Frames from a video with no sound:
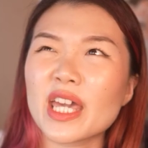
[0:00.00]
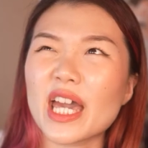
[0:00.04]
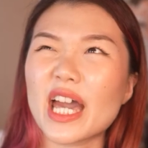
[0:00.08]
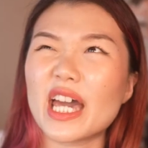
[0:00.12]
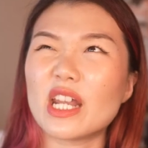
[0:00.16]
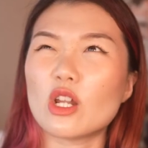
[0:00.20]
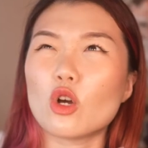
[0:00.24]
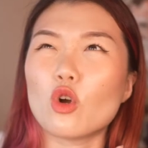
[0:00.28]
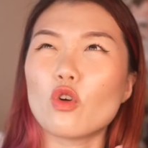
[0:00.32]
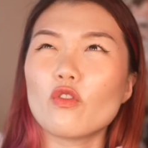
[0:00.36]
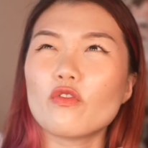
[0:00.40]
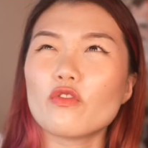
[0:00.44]
and
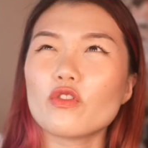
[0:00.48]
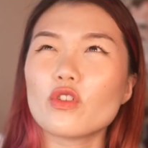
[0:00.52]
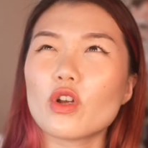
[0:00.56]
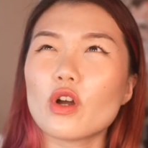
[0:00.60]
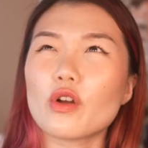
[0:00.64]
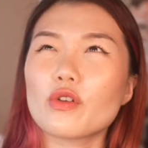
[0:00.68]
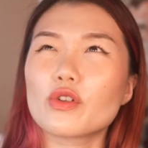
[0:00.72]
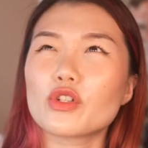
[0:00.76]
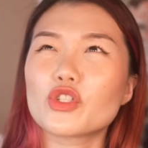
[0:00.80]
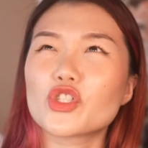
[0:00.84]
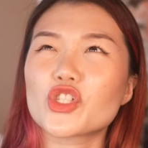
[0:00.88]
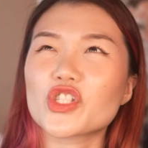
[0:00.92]
overall
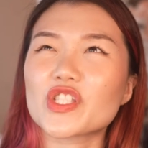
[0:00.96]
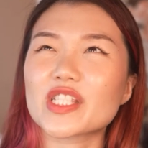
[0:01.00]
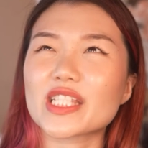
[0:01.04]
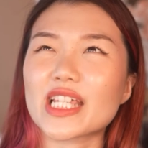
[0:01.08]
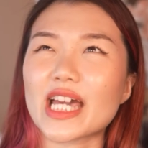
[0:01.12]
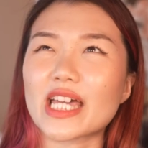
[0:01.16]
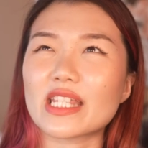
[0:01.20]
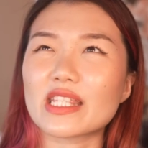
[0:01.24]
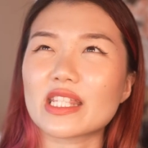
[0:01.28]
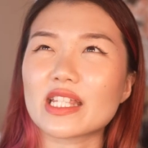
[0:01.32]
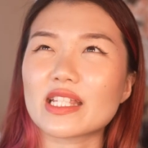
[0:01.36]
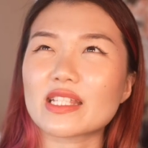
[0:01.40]
you just
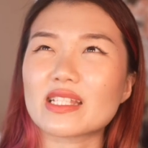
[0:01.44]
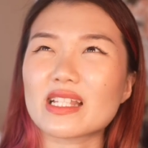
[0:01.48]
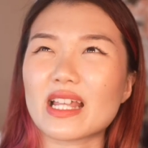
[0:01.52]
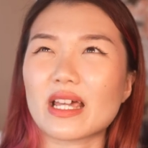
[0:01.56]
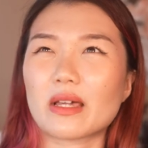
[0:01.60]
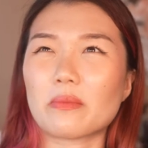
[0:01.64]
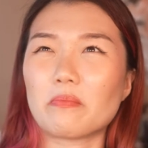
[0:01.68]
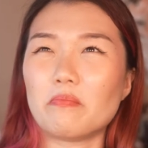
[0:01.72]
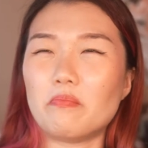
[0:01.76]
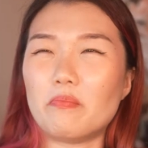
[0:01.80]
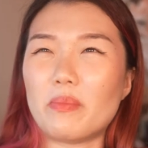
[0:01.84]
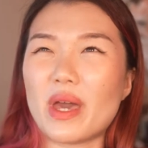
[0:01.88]
get this like
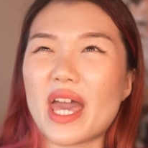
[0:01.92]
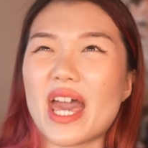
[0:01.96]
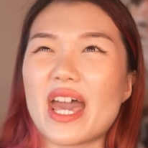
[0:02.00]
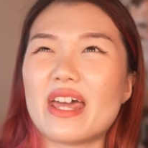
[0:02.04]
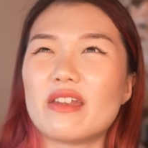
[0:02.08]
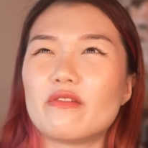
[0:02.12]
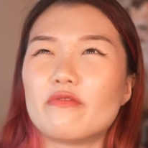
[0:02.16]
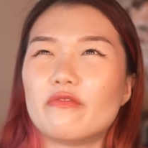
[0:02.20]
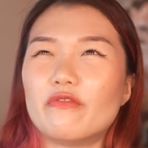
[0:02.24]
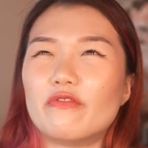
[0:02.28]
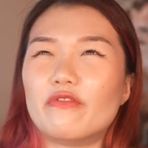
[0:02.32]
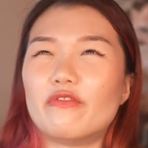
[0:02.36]
bad
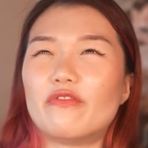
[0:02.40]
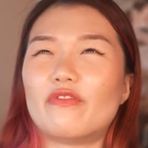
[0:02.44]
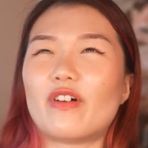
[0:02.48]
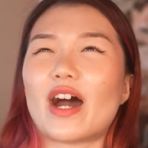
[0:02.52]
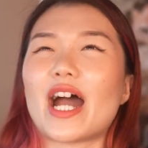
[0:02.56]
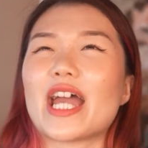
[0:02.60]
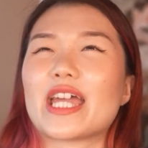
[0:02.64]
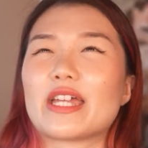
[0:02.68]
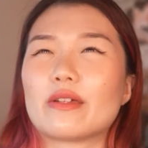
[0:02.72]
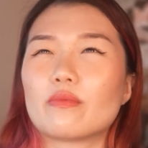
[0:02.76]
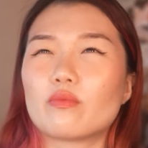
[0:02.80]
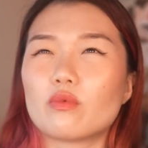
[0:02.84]

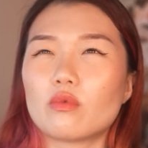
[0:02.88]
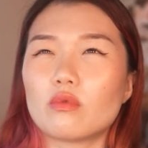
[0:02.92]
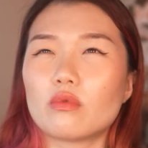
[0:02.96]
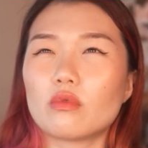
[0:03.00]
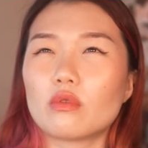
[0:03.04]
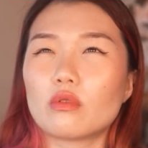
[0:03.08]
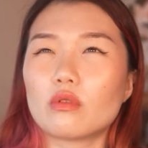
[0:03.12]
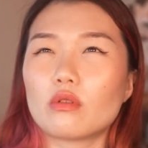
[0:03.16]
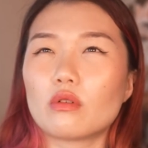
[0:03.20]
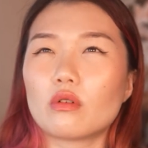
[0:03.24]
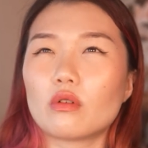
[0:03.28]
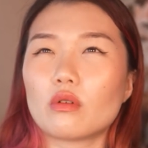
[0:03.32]
vibe
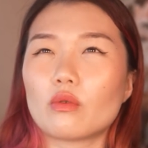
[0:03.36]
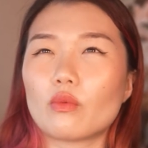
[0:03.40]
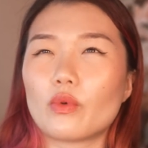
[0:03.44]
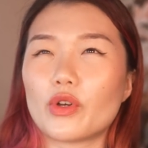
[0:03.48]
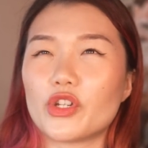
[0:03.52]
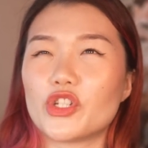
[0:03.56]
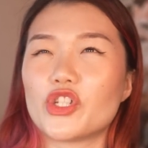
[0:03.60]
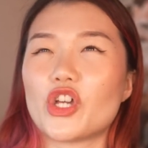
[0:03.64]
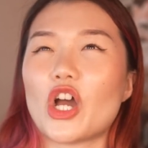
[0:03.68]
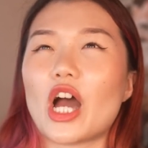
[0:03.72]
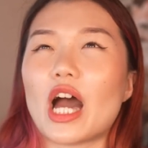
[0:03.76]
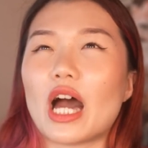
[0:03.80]
when
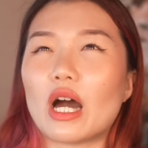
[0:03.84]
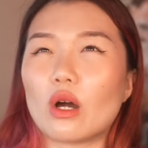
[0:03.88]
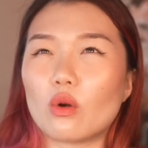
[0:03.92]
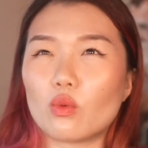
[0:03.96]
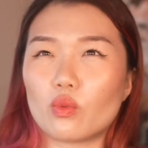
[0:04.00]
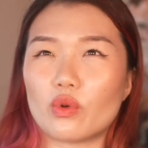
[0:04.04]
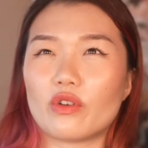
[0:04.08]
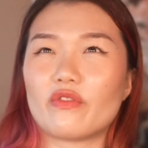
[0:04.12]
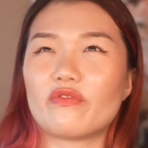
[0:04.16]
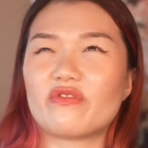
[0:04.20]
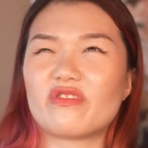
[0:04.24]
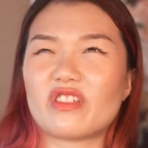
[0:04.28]
you're out
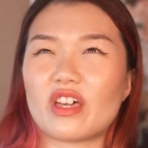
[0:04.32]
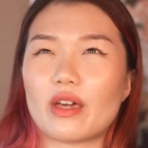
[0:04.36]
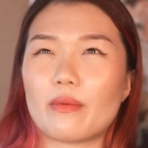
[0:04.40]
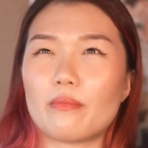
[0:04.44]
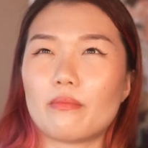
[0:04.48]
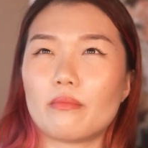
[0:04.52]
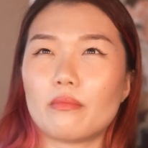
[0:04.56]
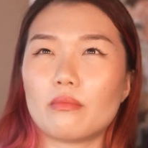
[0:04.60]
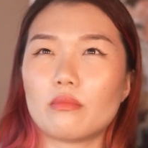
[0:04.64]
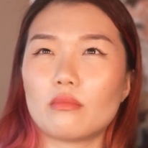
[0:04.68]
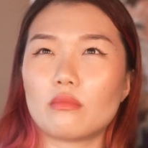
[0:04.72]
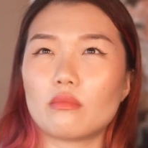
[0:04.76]
with
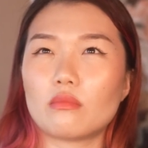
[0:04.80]
them.